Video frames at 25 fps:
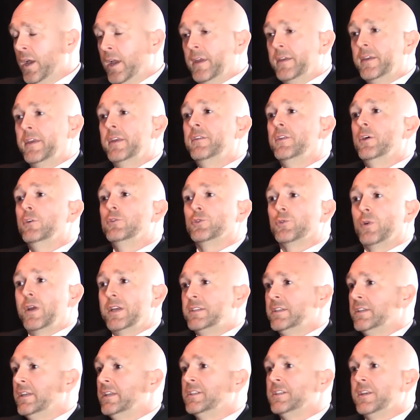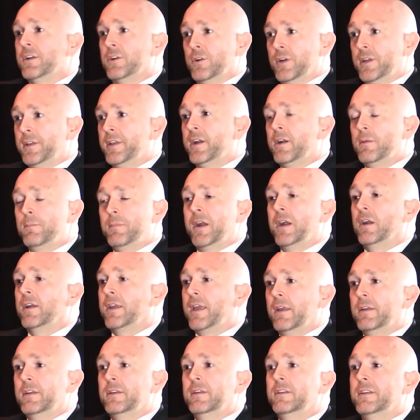getting those residents that are in there at Barren
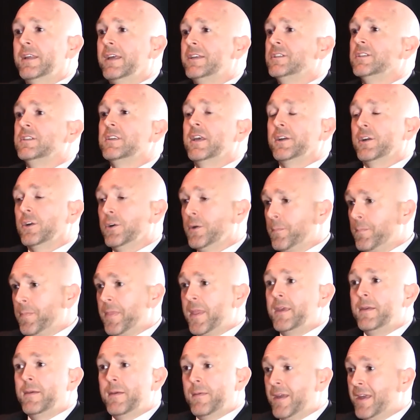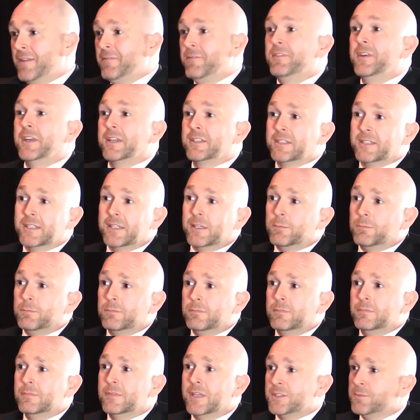County Detention Center and fixing them
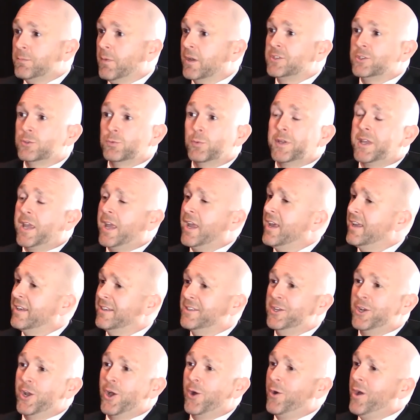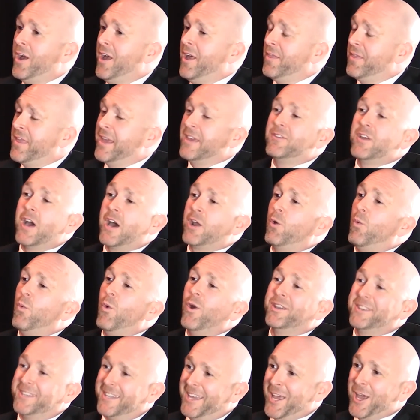as much as we can. They got to
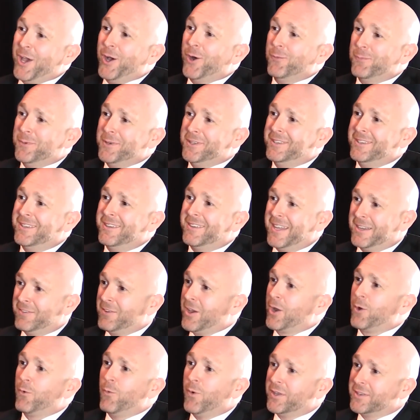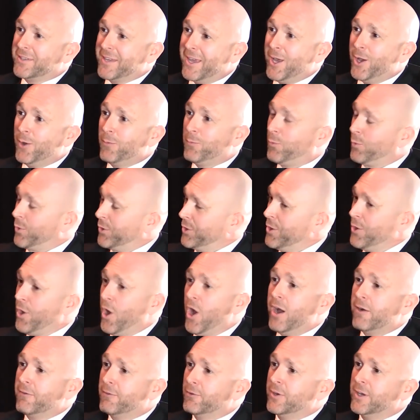want the help. They got to want the help. We're going to
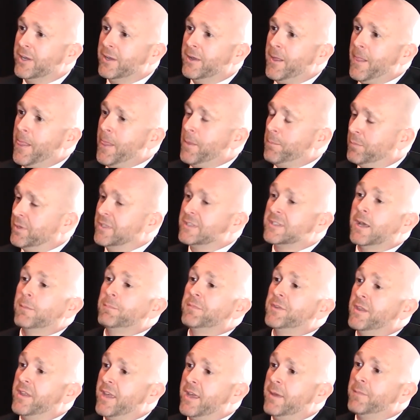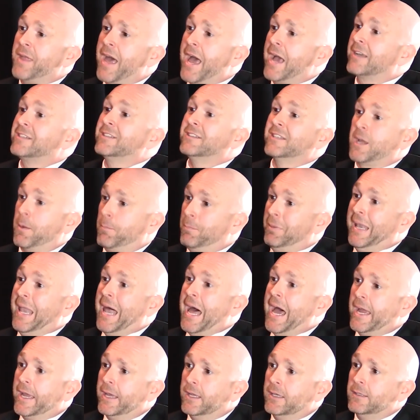offer it, but it's up to them to actually
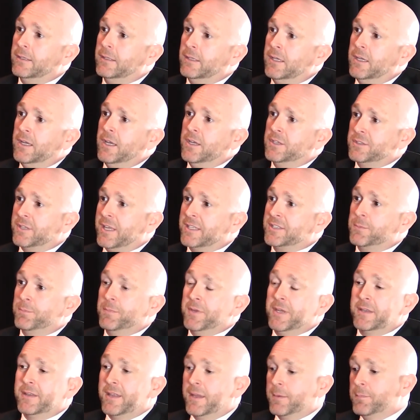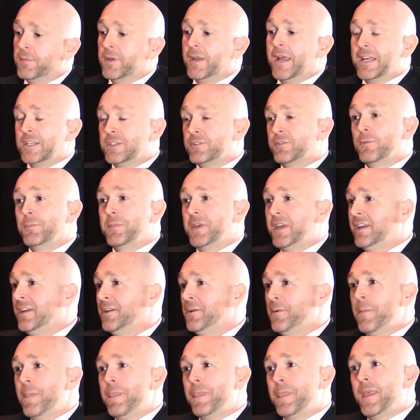apply it. So that's a big thing. But as for
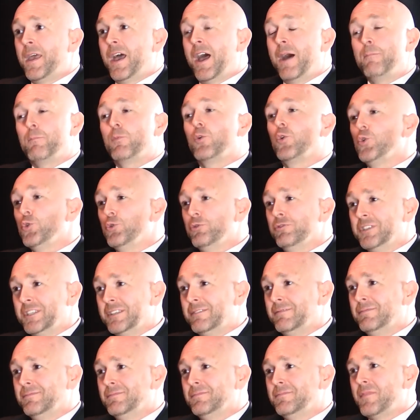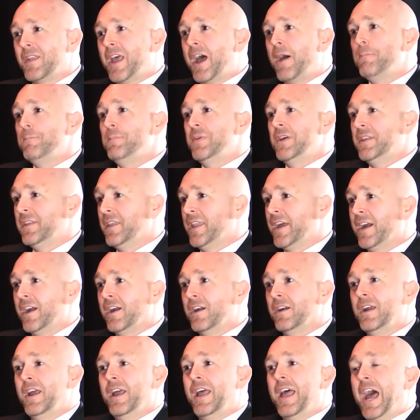me, I'm proven. I've been
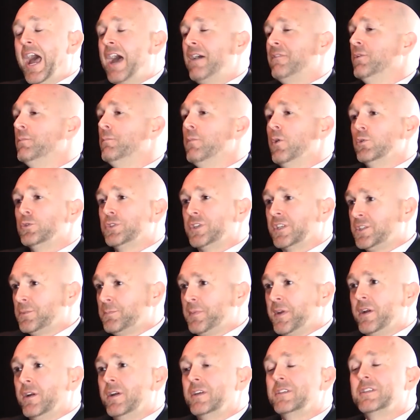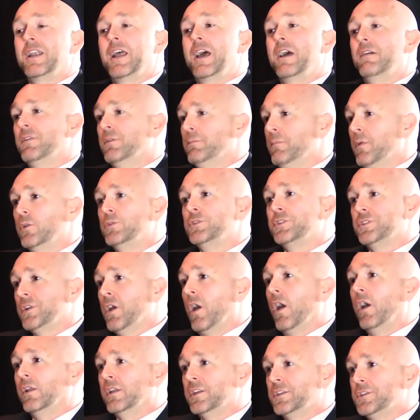there, I have the most experience, and I have the most
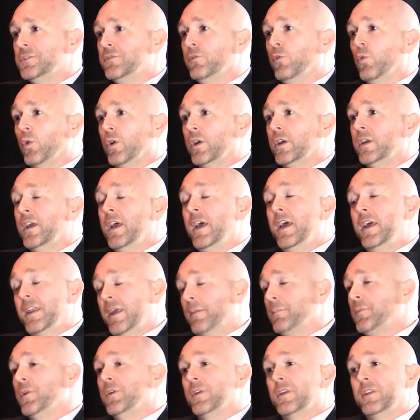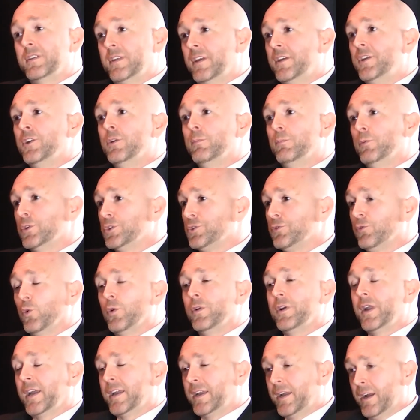knowledge for it. I'm going to continue to push forward,
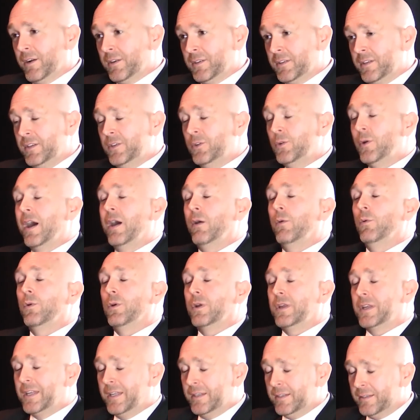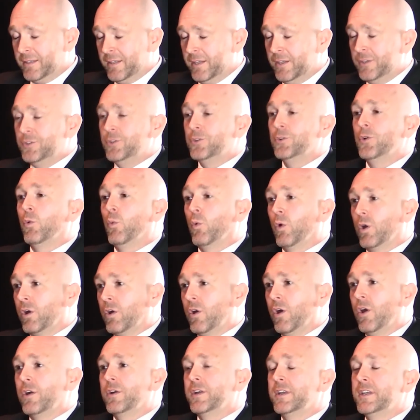and I guarantee you I will continue to work
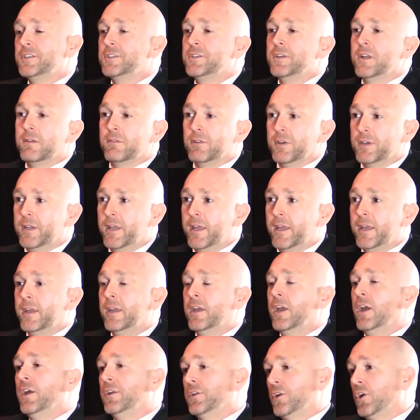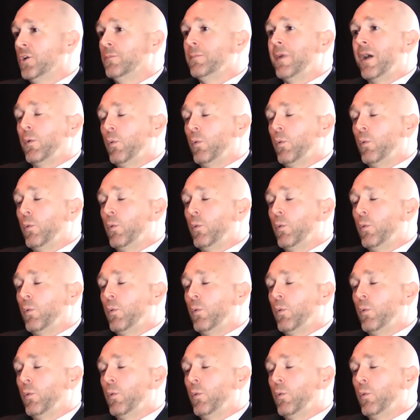hard each and every day to earn my